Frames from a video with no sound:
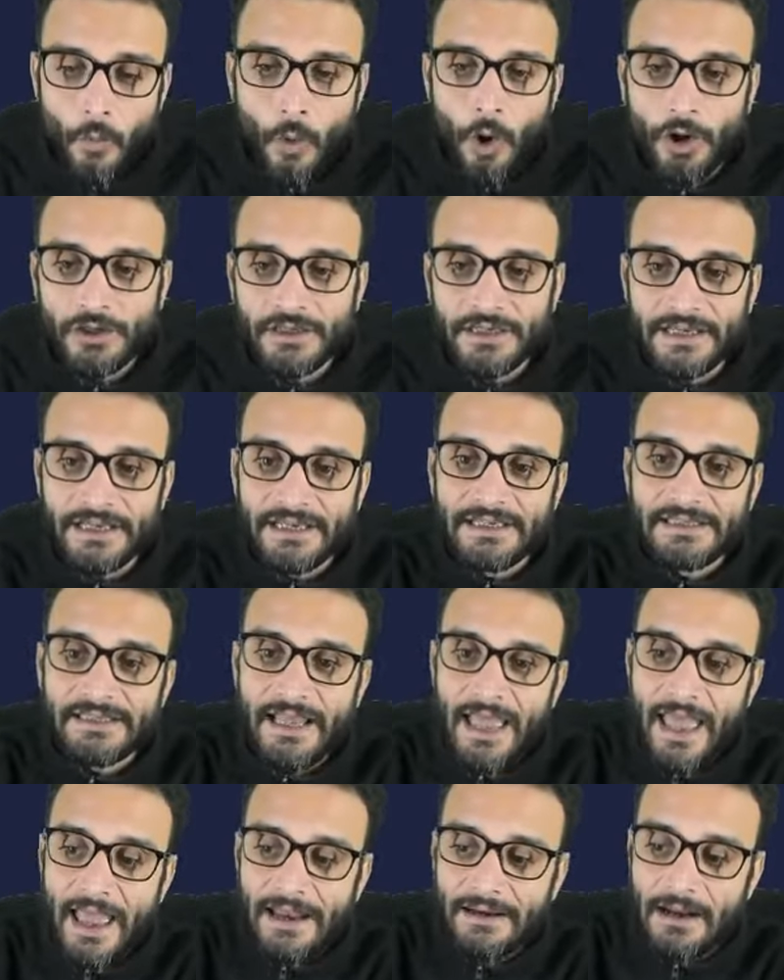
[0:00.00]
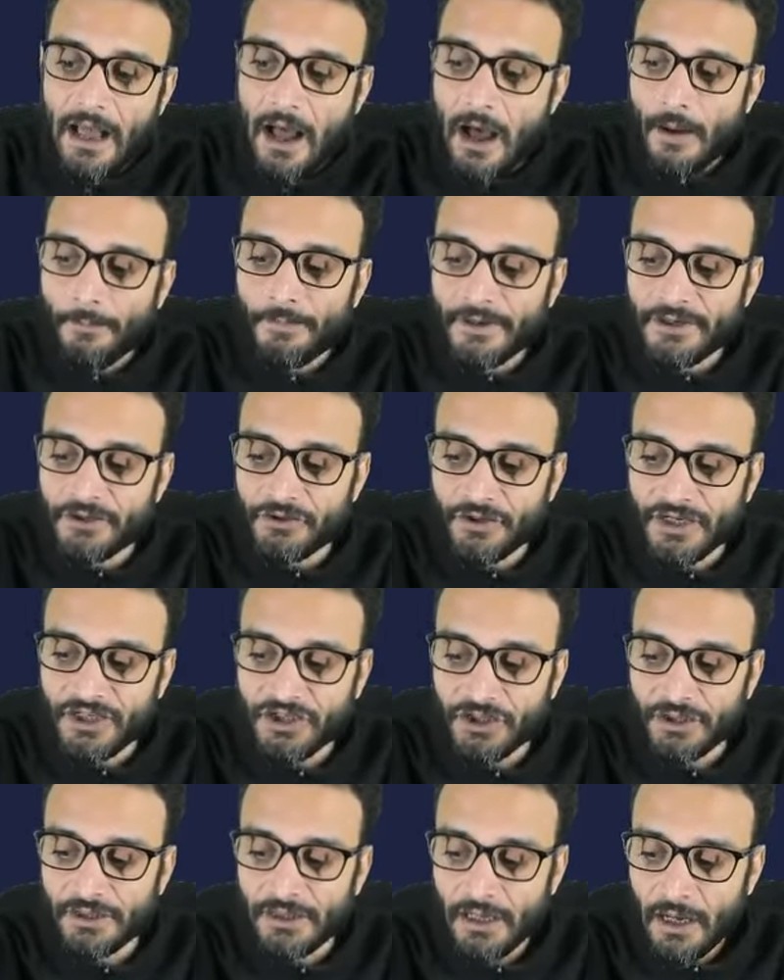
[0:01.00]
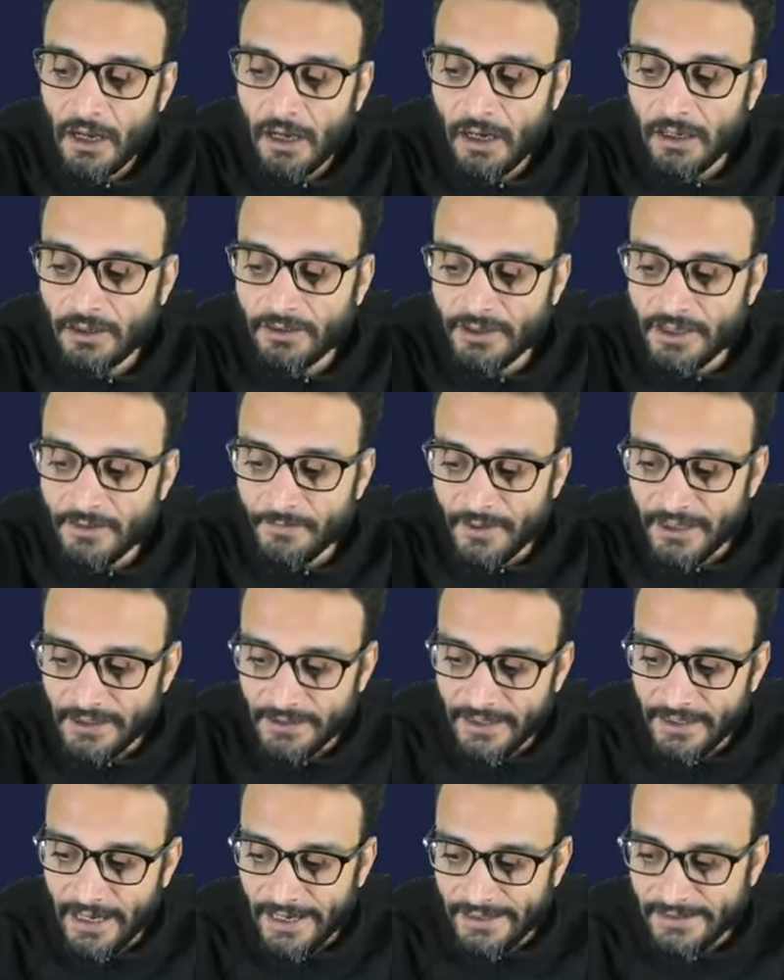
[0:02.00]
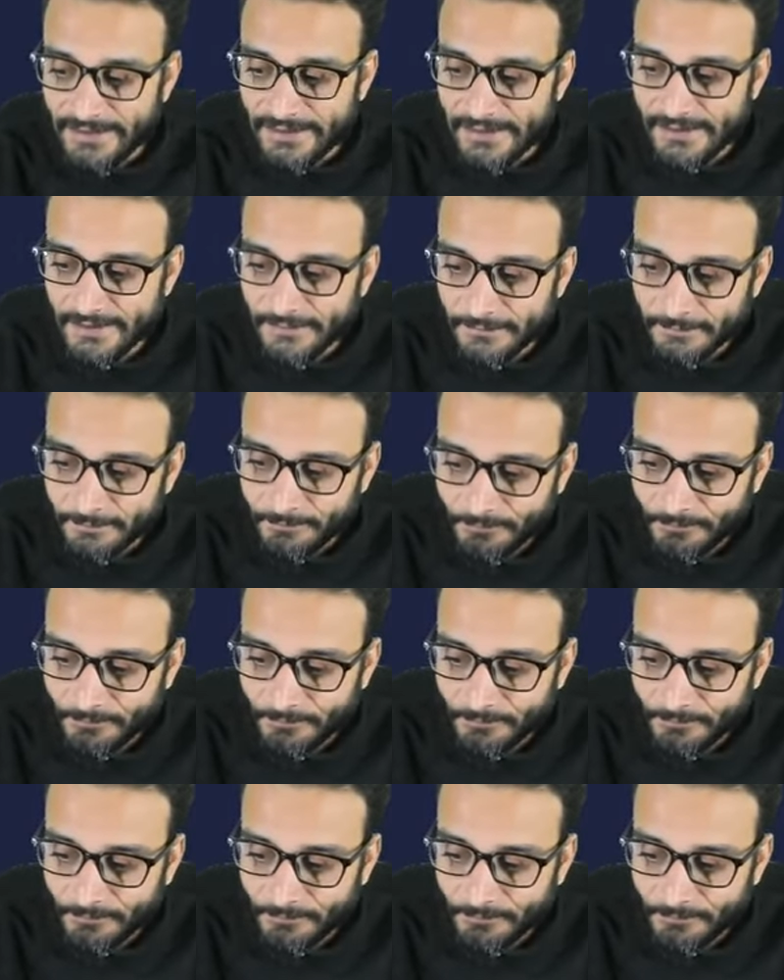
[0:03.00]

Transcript: what is an arbitration agreement, guys?